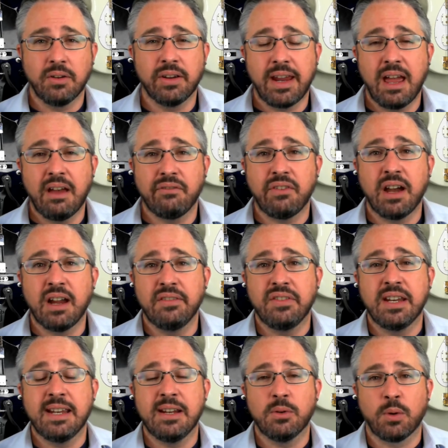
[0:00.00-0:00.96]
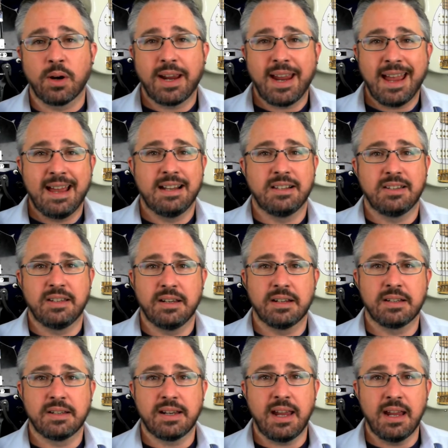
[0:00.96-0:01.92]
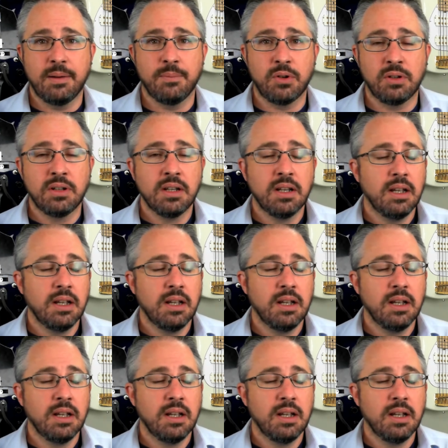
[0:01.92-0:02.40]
Cat5e or Cat6 cable.